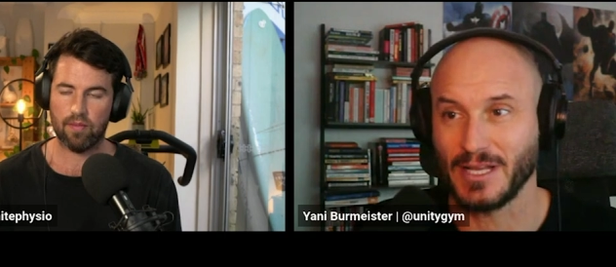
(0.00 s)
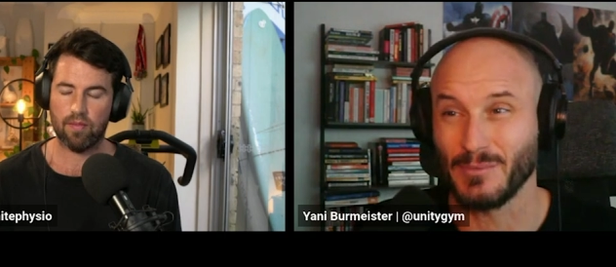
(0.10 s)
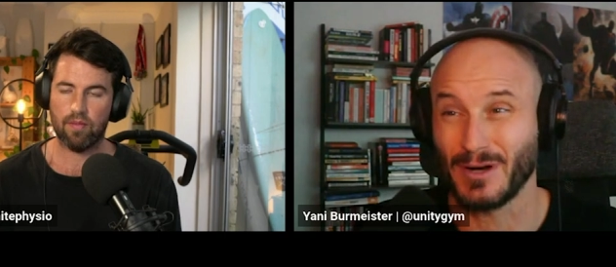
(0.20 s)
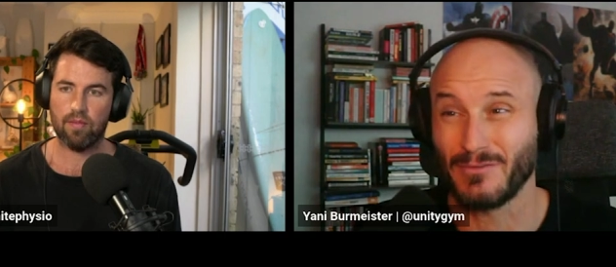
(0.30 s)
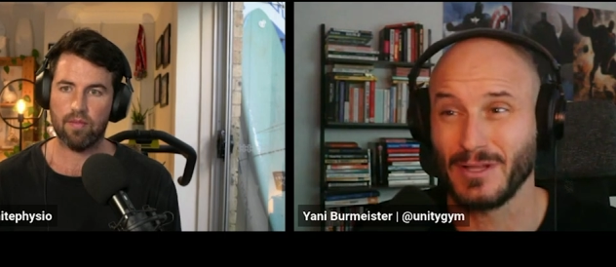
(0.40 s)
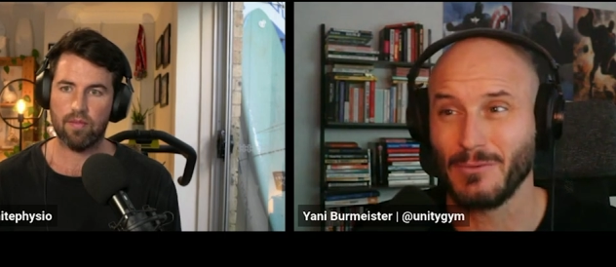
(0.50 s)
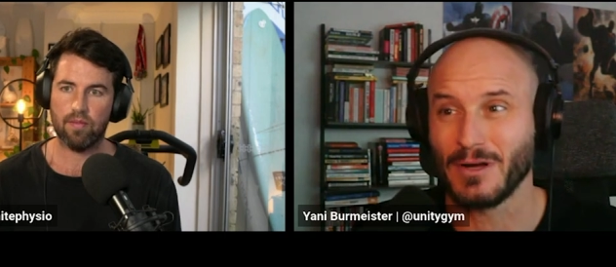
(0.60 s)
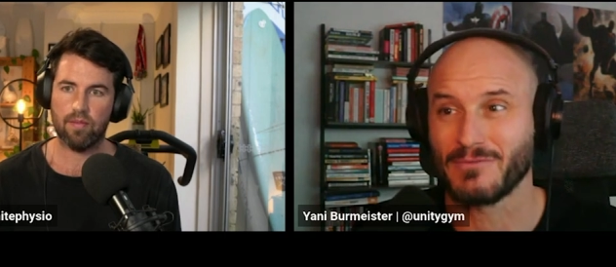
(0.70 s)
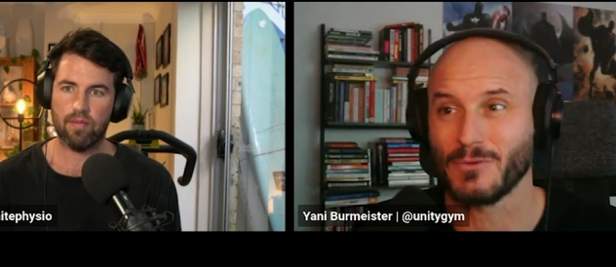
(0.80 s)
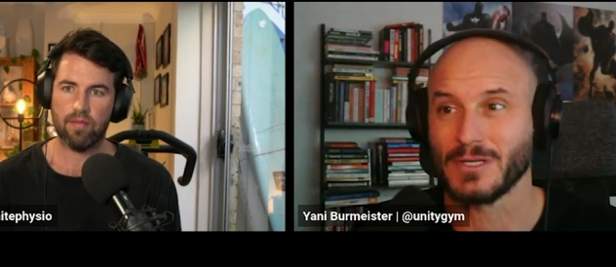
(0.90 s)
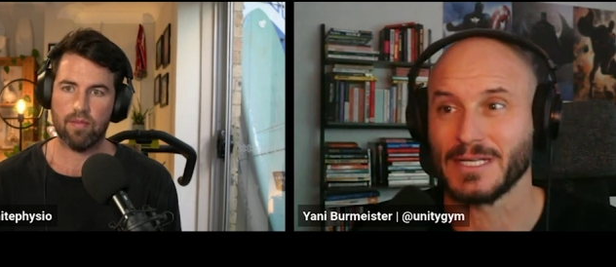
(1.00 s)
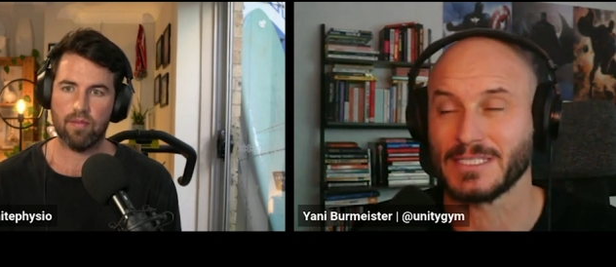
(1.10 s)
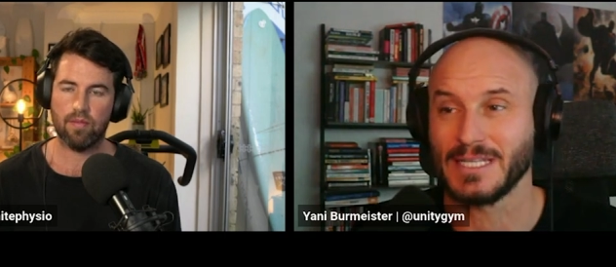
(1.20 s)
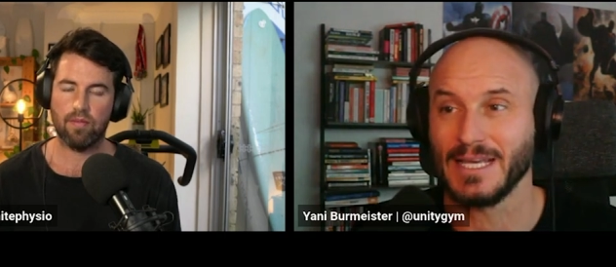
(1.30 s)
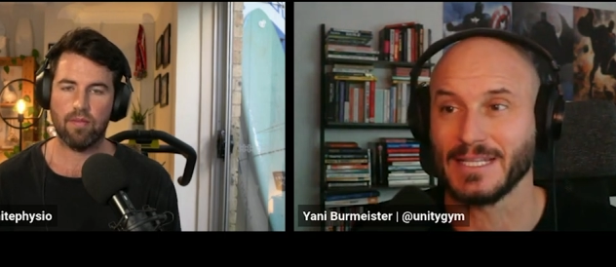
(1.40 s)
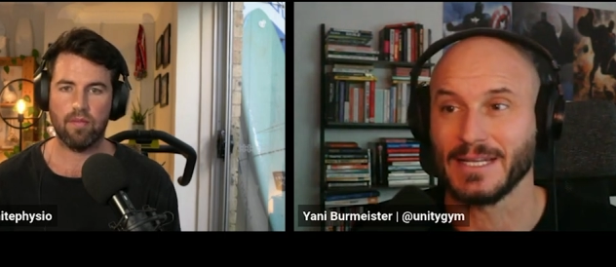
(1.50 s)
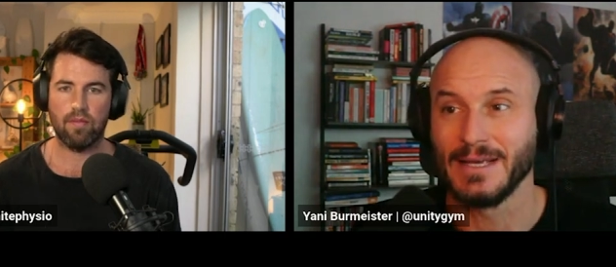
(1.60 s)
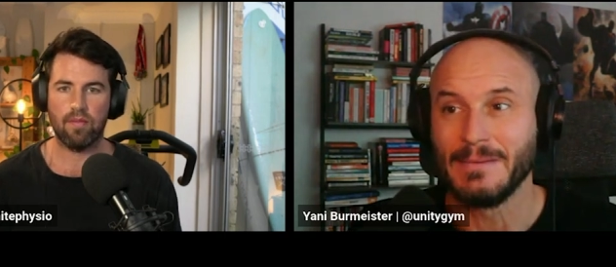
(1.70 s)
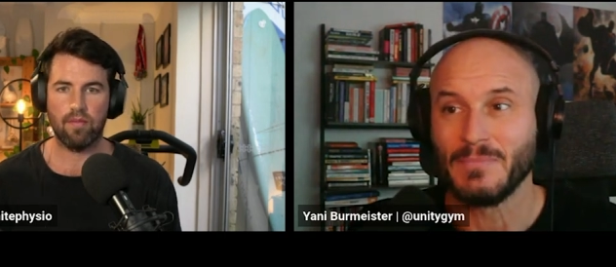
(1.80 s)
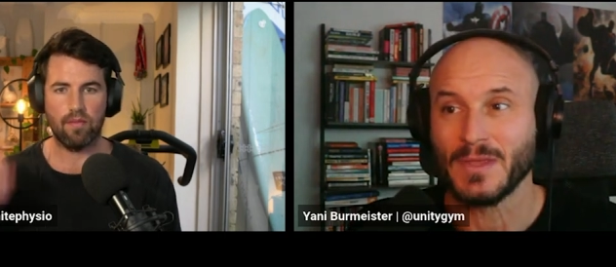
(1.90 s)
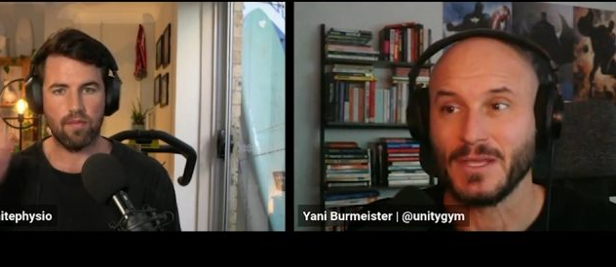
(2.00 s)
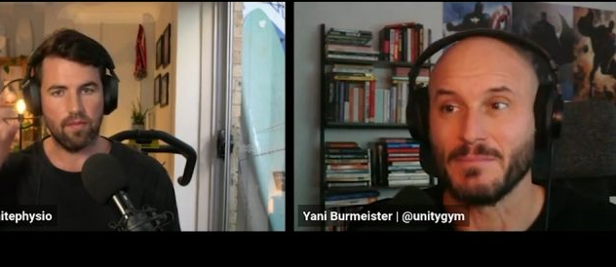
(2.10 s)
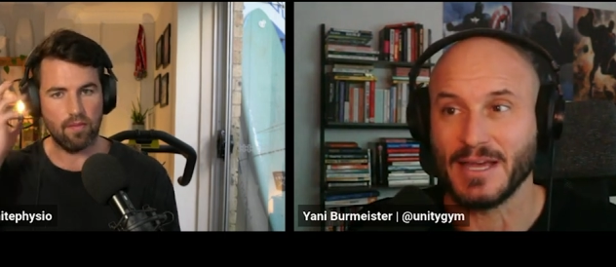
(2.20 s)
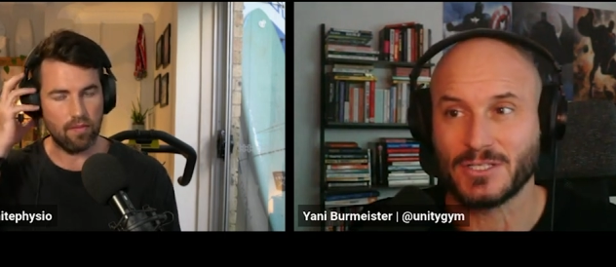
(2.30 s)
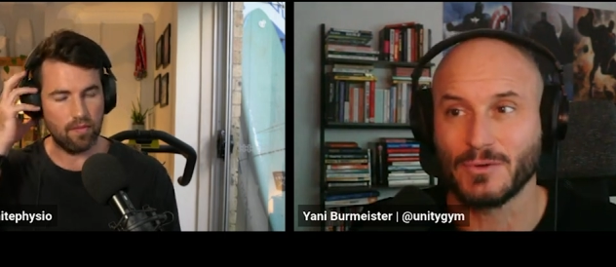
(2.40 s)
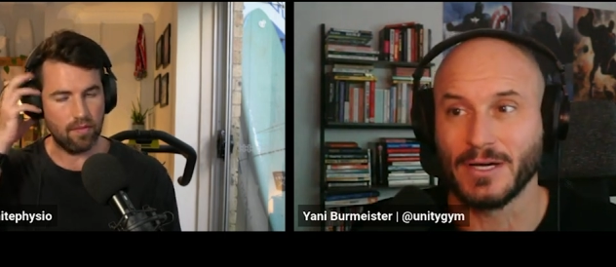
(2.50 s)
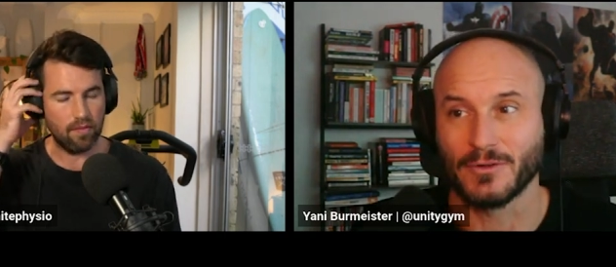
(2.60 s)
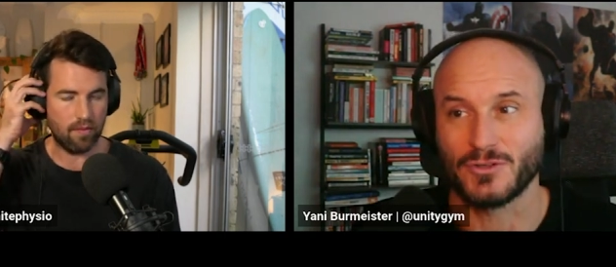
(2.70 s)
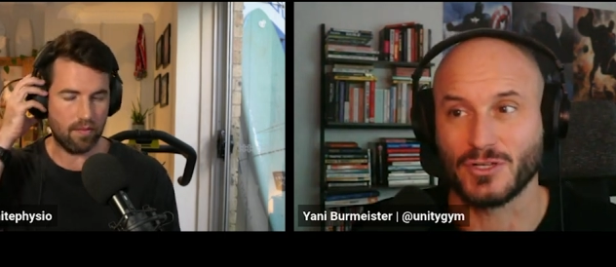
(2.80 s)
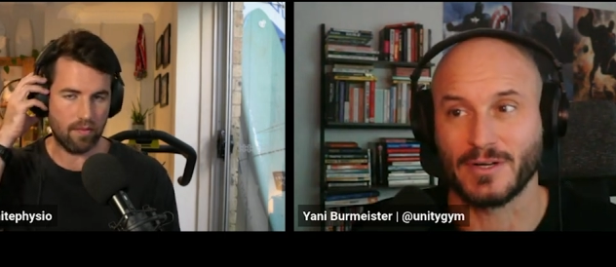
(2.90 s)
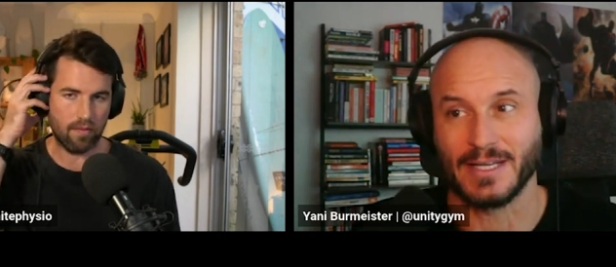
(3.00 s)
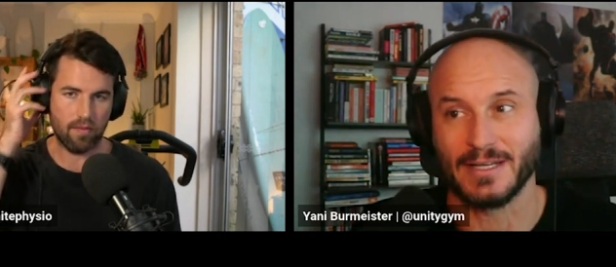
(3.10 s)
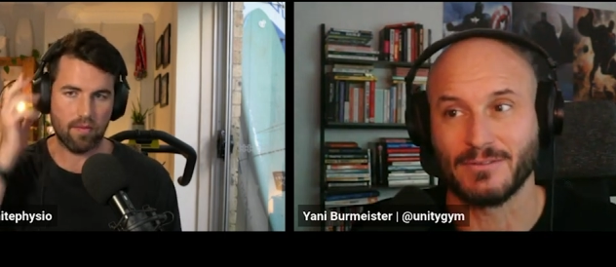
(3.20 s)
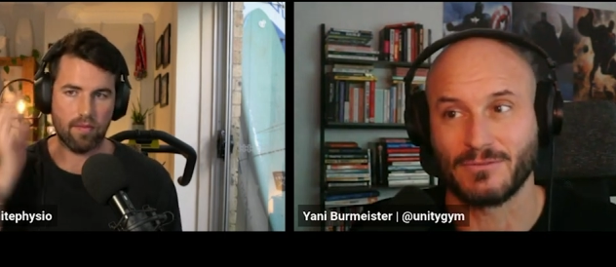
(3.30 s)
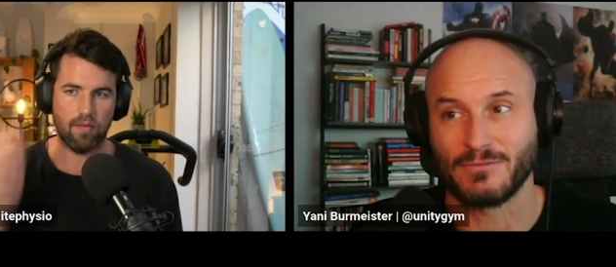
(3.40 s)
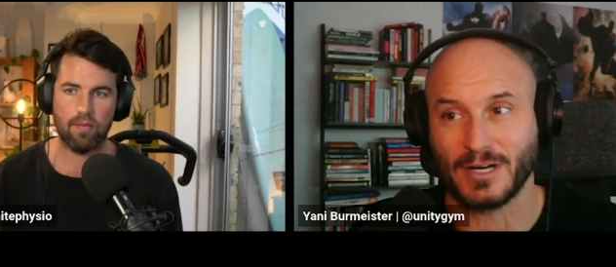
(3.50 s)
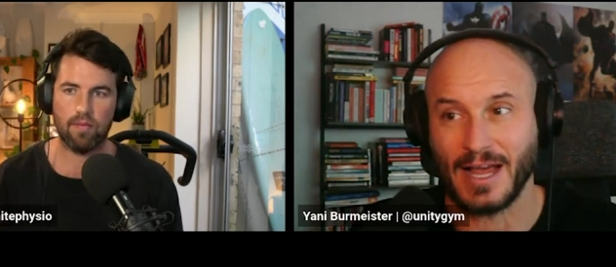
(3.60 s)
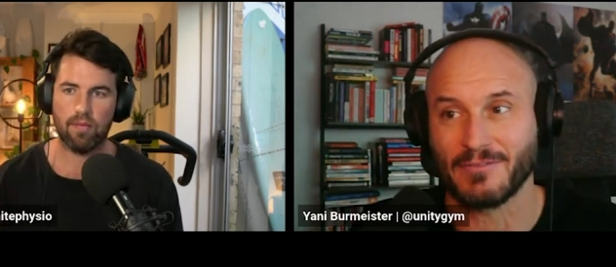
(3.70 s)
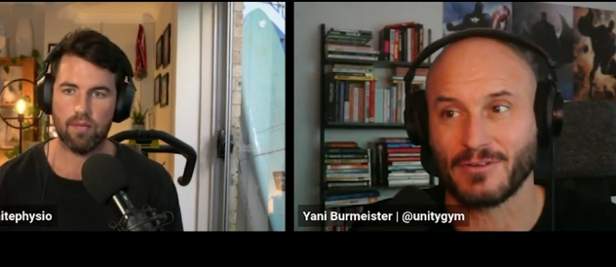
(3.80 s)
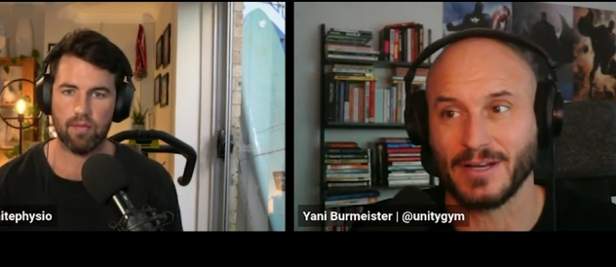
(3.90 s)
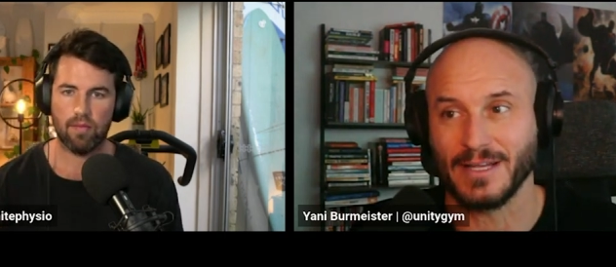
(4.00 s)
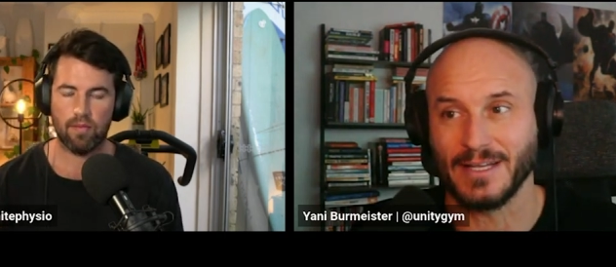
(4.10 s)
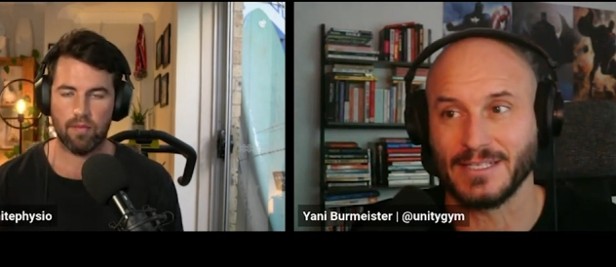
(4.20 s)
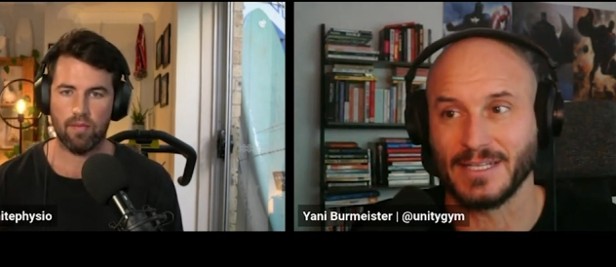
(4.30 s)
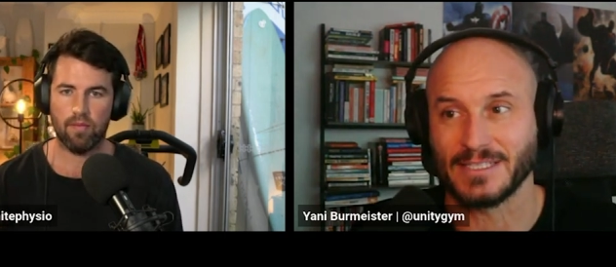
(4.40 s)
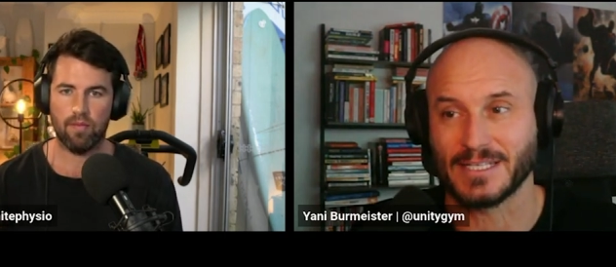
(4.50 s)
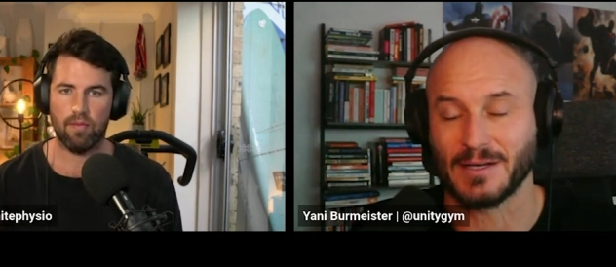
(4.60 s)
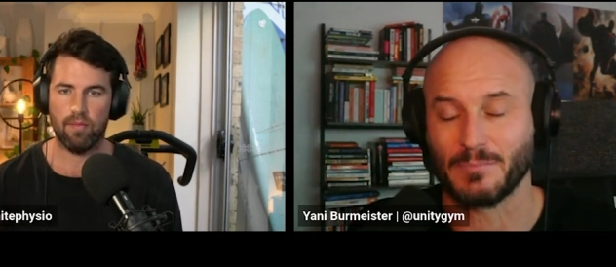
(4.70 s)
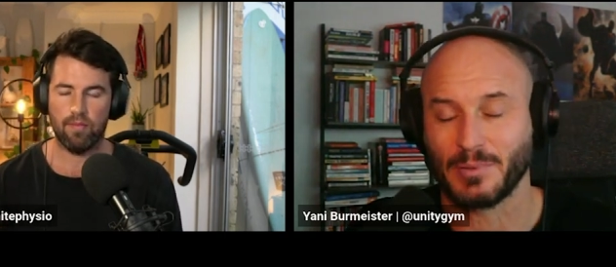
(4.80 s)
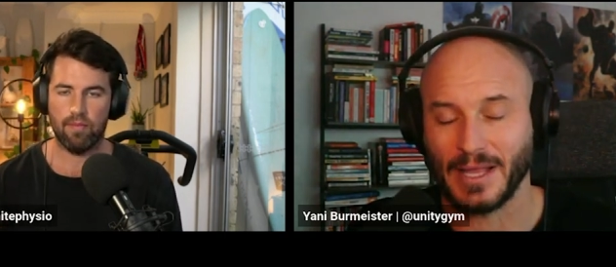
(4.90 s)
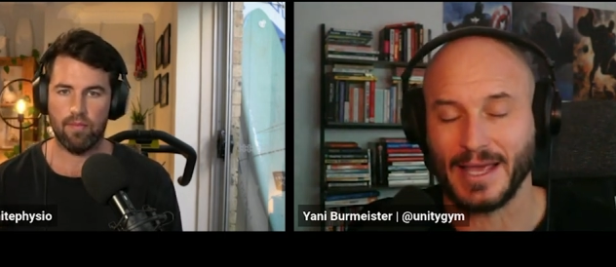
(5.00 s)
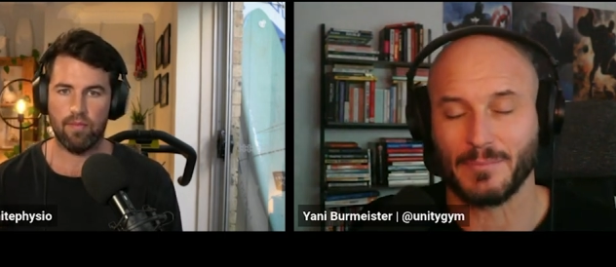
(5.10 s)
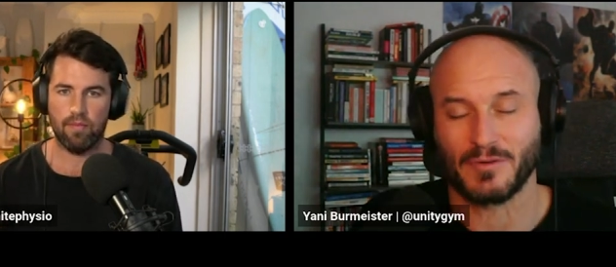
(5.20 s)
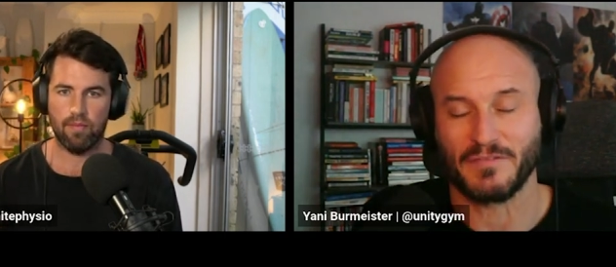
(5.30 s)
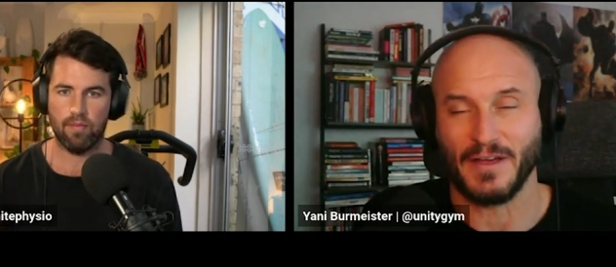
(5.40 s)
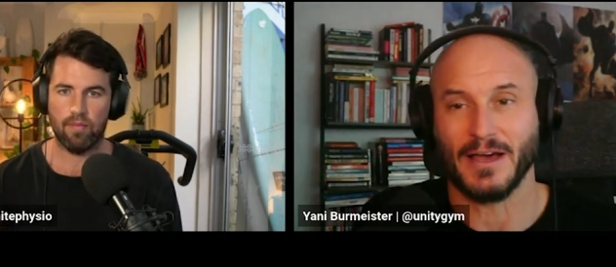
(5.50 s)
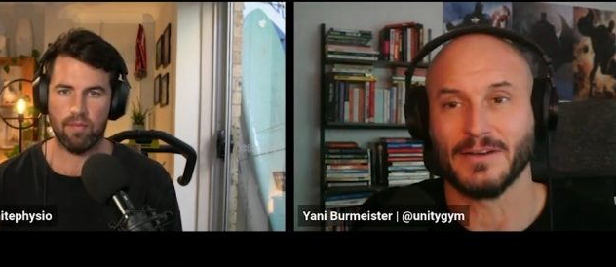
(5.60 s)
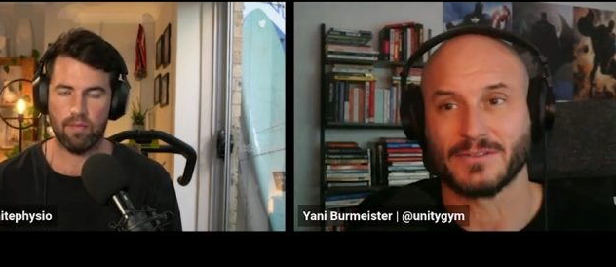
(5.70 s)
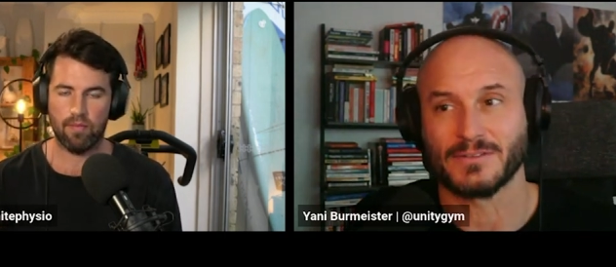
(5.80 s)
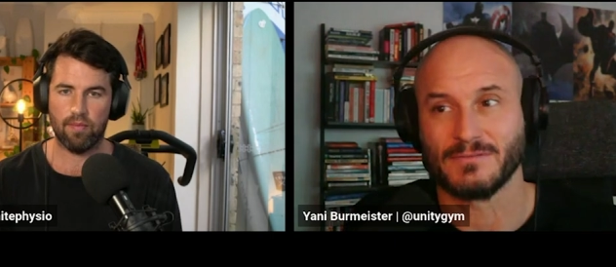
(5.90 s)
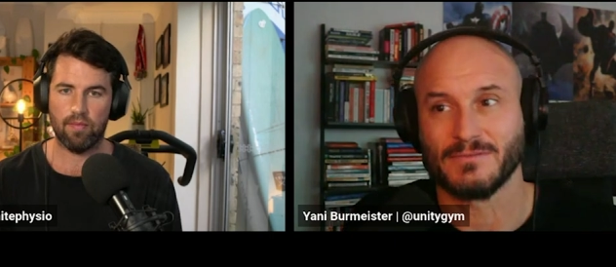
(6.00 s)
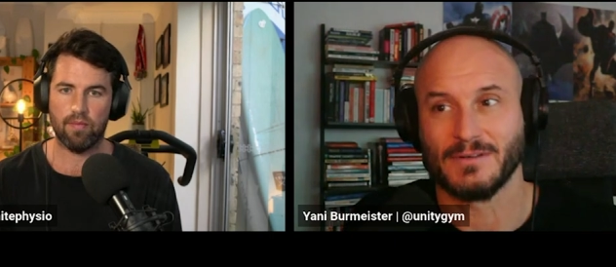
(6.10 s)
Speaker 1: here, but I really want everyone to understand that your mental health during recovery is going to play a profound